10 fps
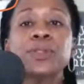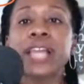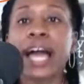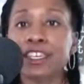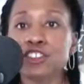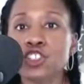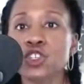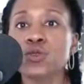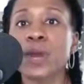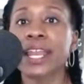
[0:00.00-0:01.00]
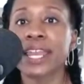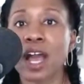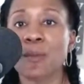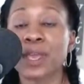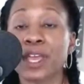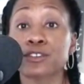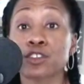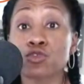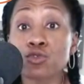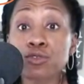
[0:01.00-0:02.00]
It applies to you right now
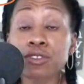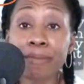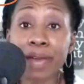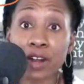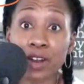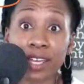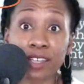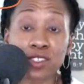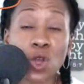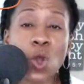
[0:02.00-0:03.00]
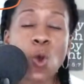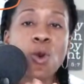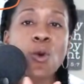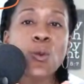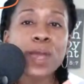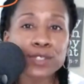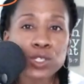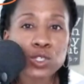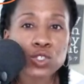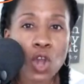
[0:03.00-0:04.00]
because the truth of the matter is when
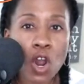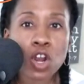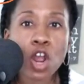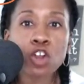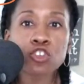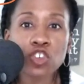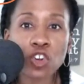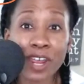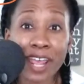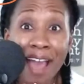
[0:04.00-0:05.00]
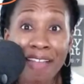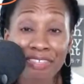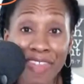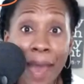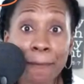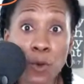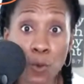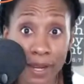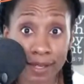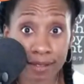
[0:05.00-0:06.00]
we start our journey at that
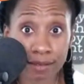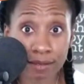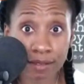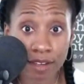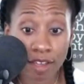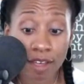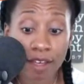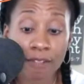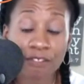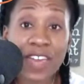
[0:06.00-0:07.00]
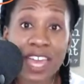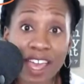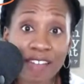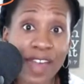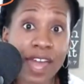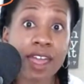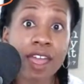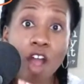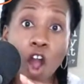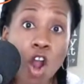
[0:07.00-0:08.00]
point, thinking
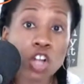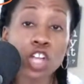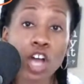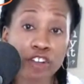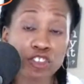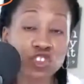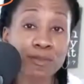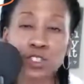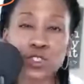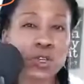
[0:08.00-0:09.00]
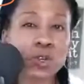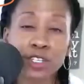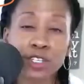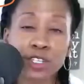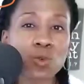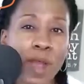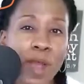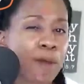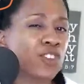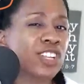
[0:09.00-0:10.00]
that our launch should be a certain way and we
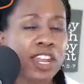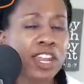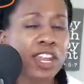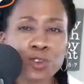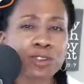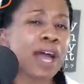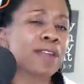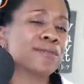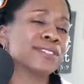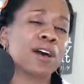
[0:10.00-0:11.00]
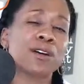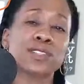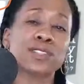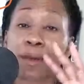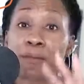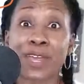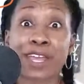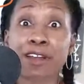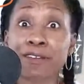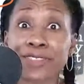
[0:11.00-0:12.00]
should get a certain amount of sales and, and we hear
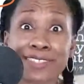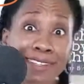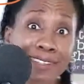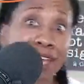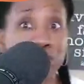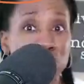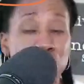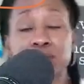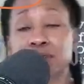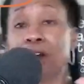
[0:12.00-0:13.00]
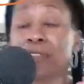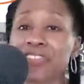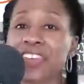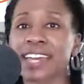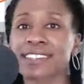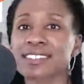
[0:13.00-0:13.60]
of the success stories and all the things